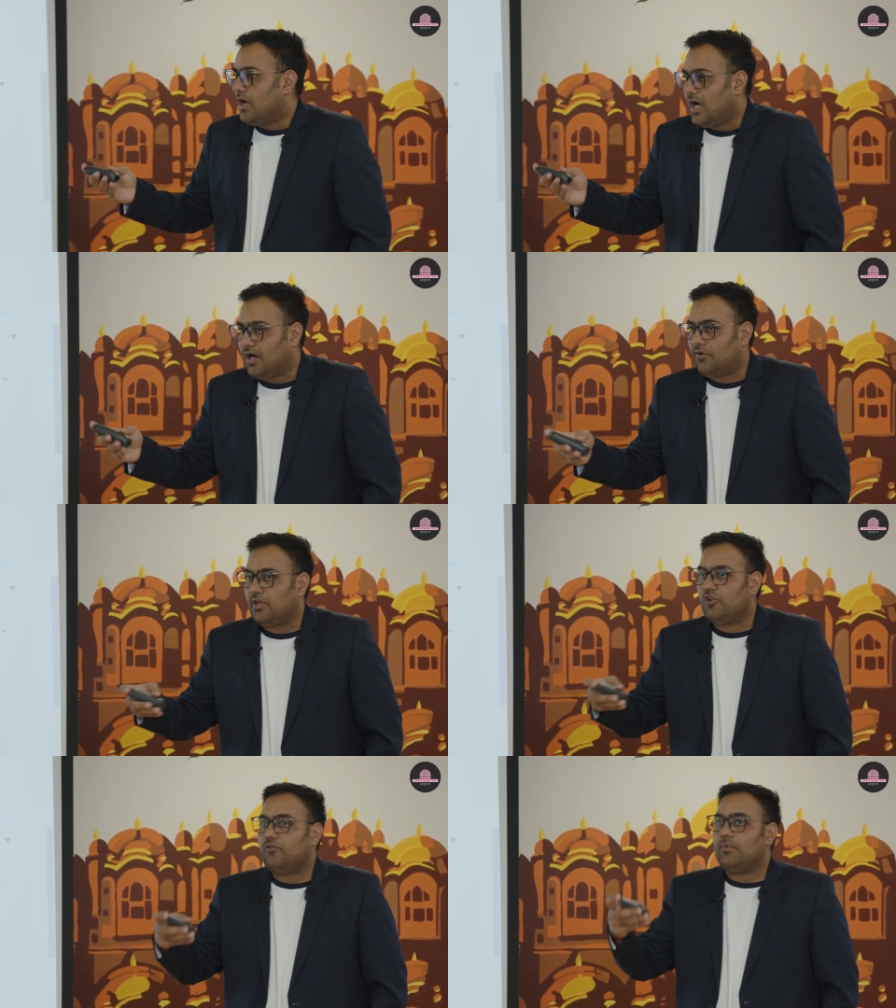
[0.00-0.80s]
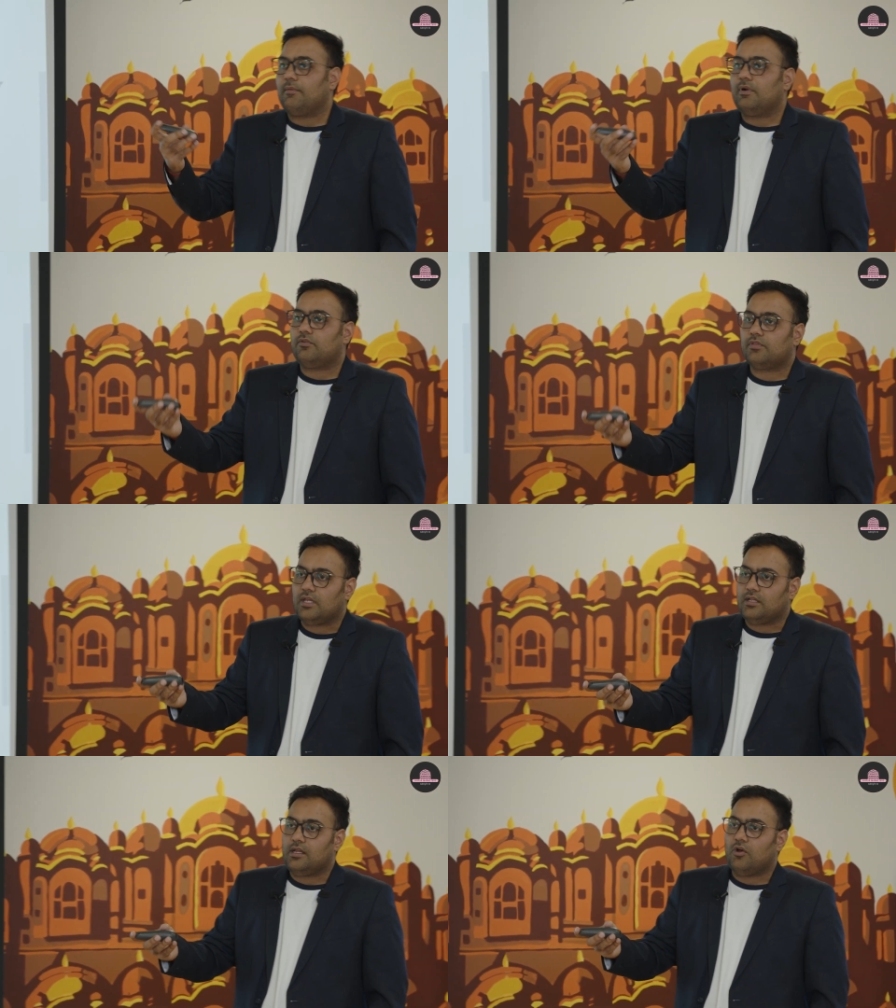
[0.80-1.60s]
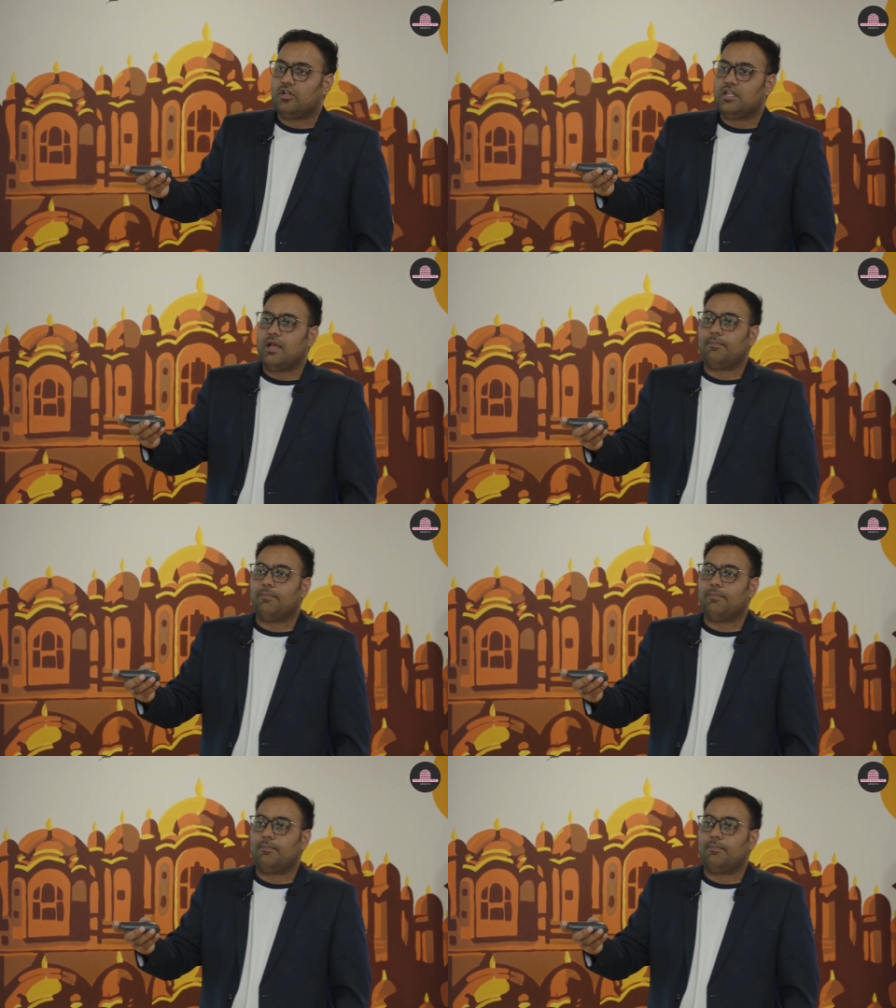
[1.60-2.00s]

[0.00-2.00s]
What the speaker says: how he will be able to see all the